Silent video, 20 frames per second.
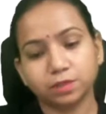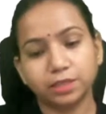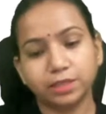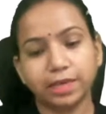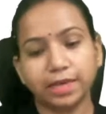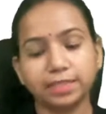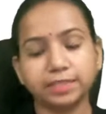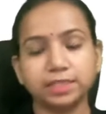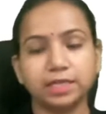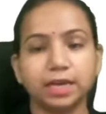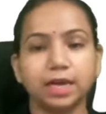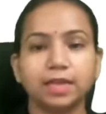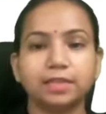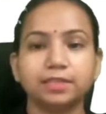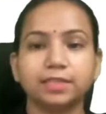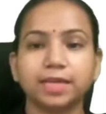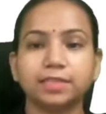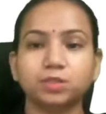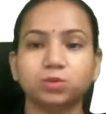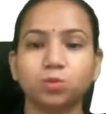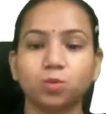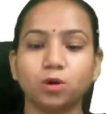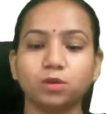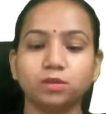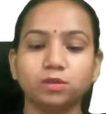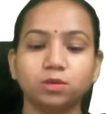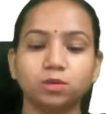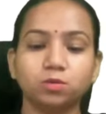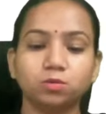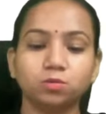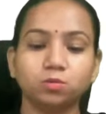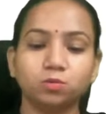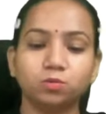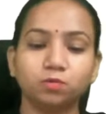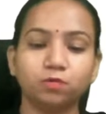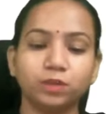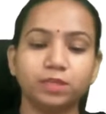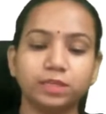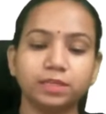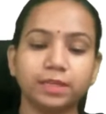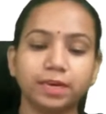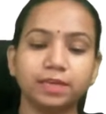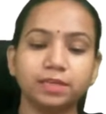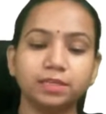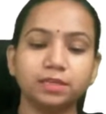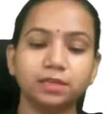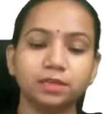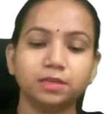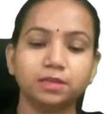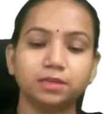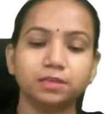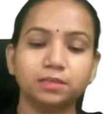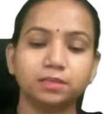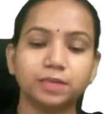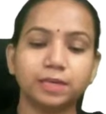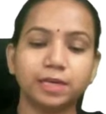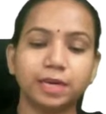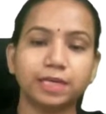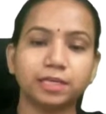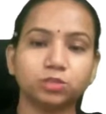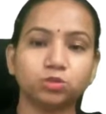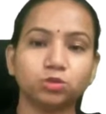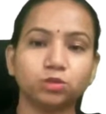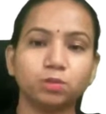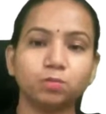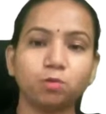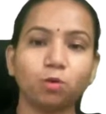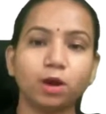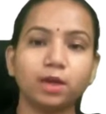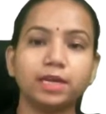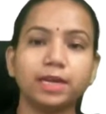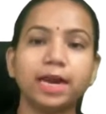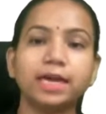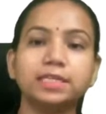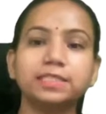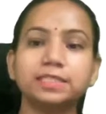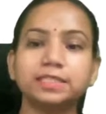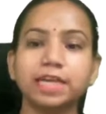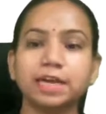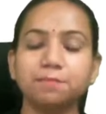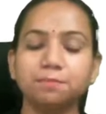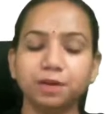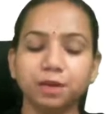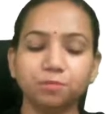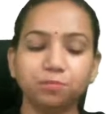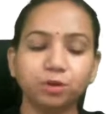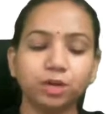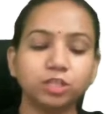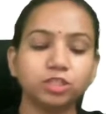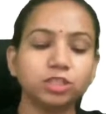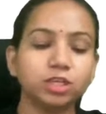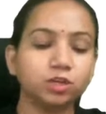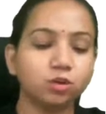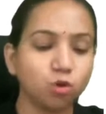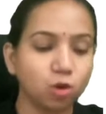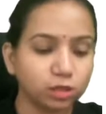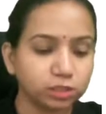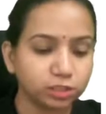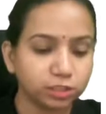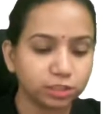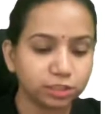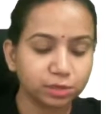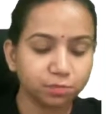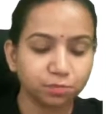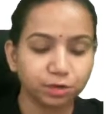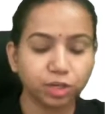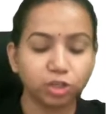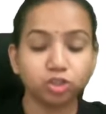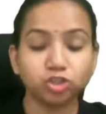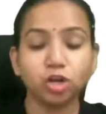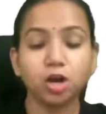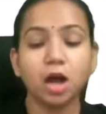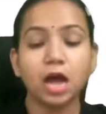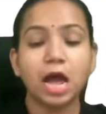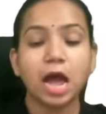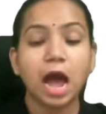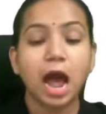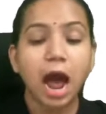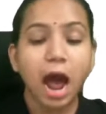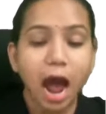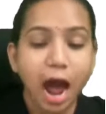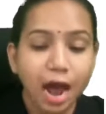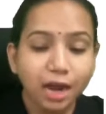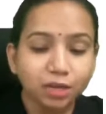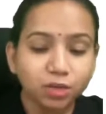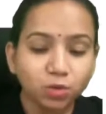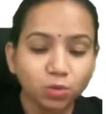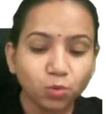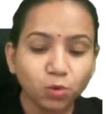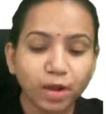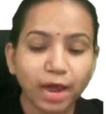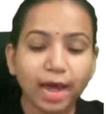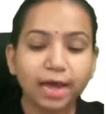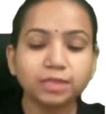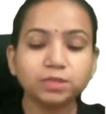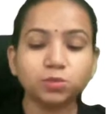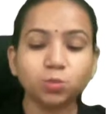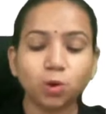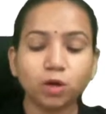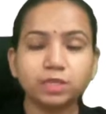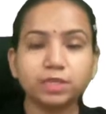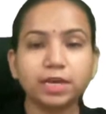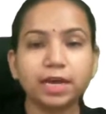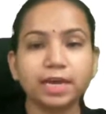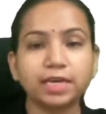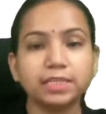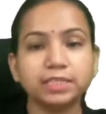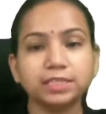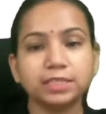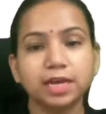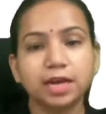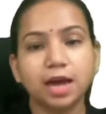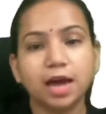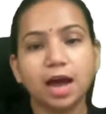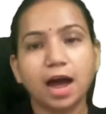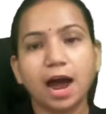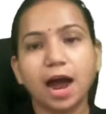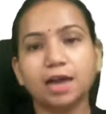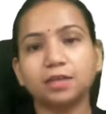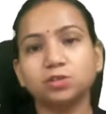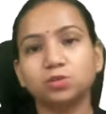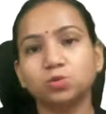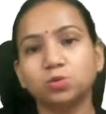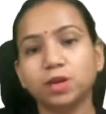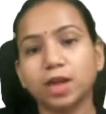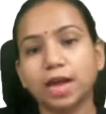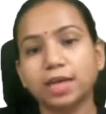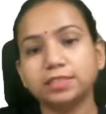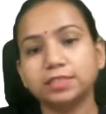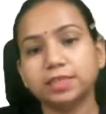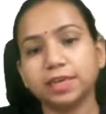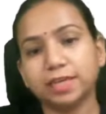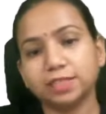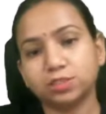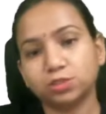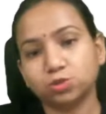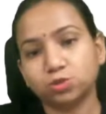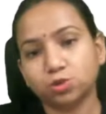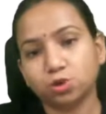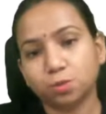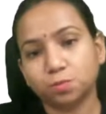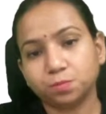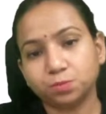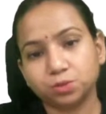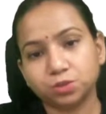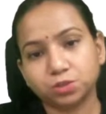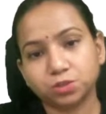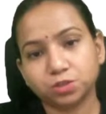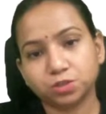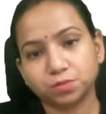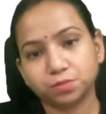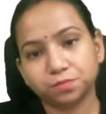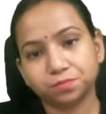Yes, that's what we can relate. So they boil at same temperature and constant temperature, are known as what, guys? Are known as azeotrops.